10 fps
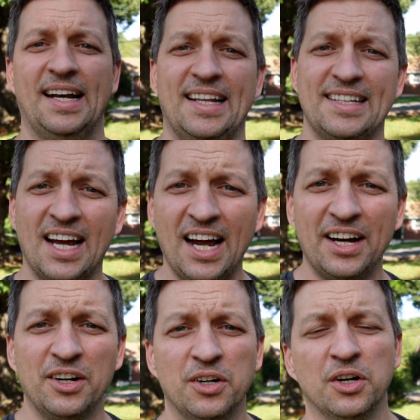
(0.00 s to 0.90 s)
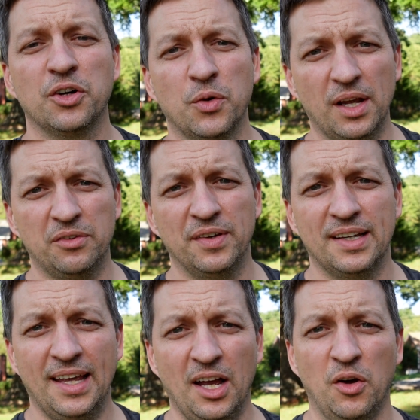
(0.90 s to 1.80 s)
an entire
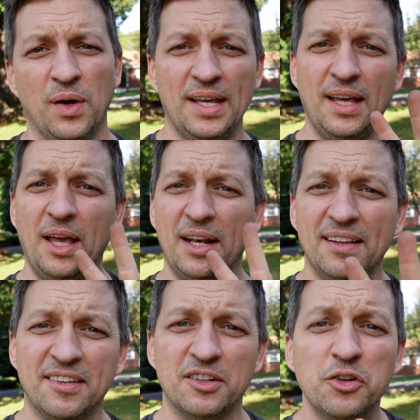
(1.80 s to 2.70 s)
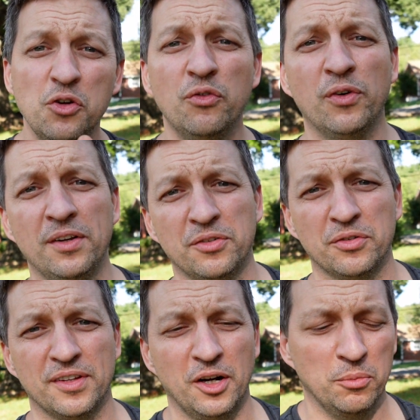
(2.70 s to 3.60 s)
grass-fed cow and it's in two
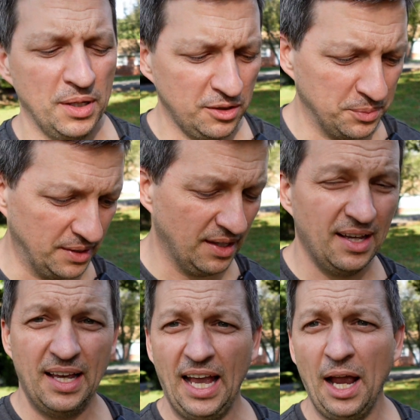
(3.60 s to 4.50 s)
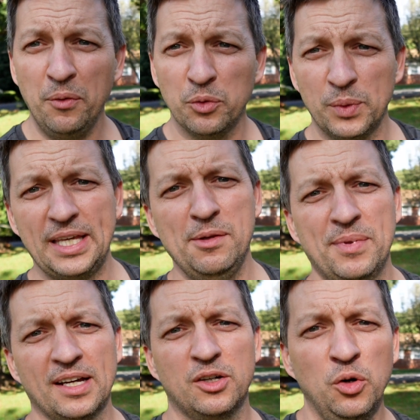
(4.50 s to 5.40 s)
freezers in our basement. How would we keep
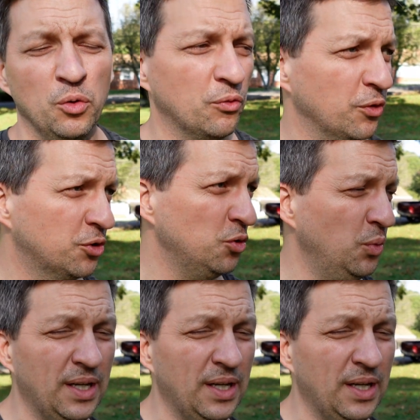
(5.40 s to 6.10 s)
that cold for two